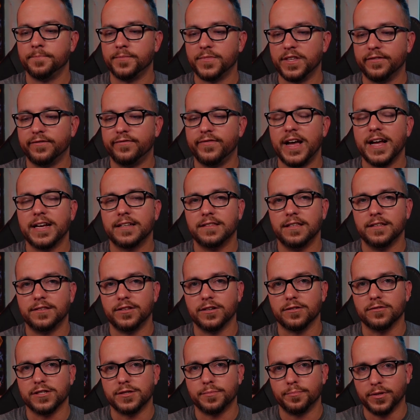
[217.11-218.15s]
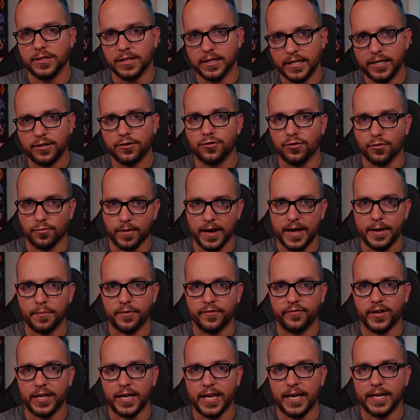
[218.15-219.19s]
the fact that there is political
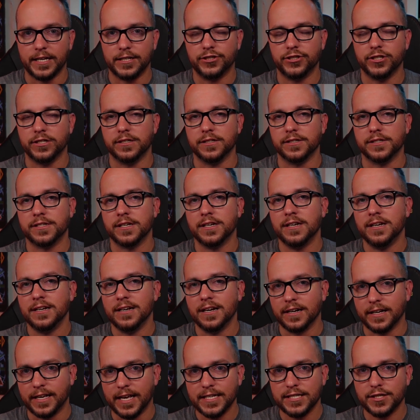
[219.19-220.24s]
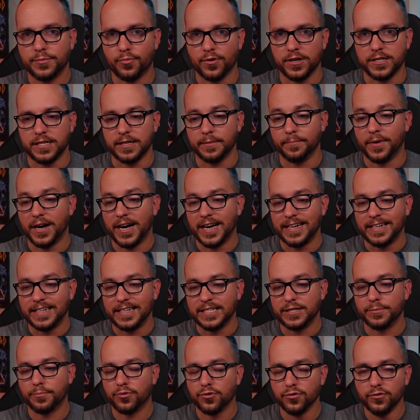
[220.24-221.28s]
ramifications against President Biden
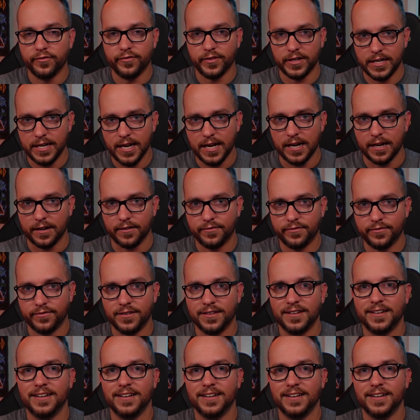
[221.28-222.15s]
is proof enough